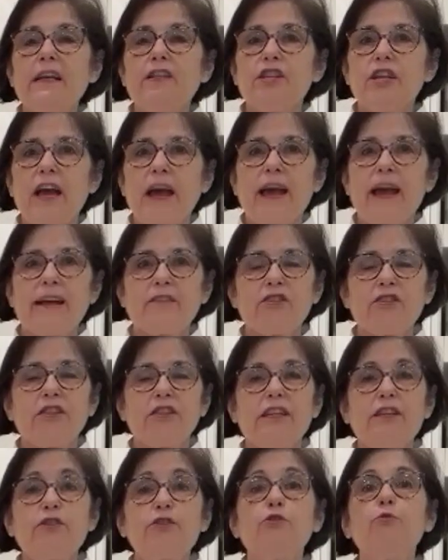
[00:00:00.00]
to
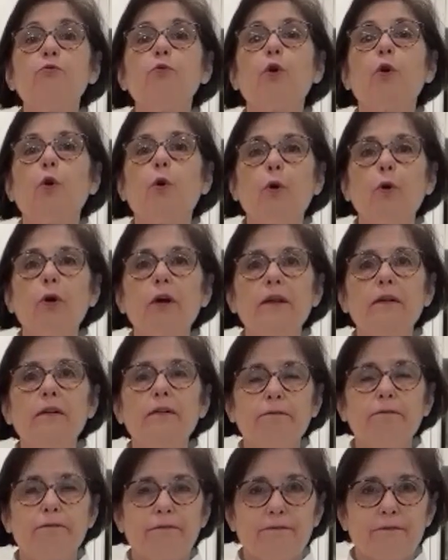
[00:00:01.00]
actually do
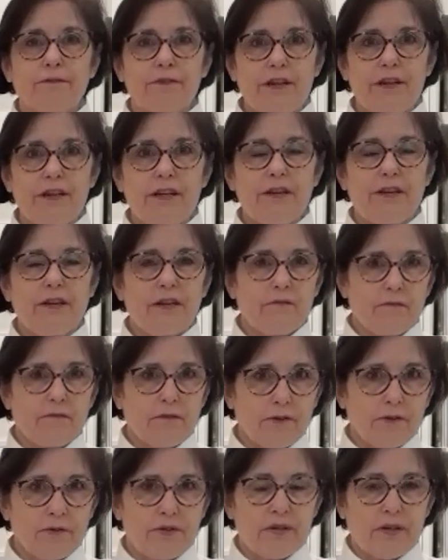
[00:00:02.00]
oil-free
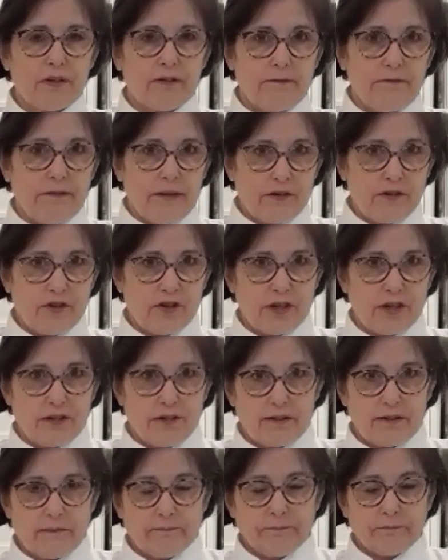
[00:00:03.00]
roasted
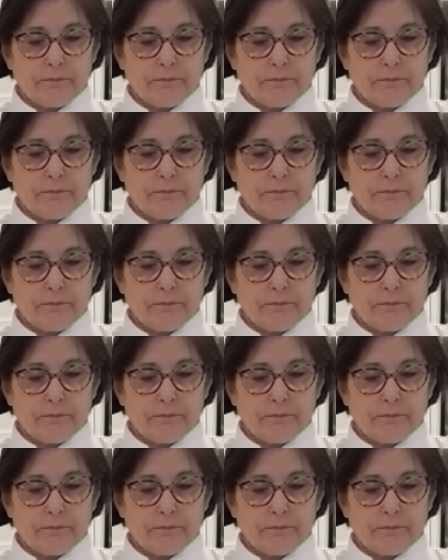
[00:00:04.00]
veggies.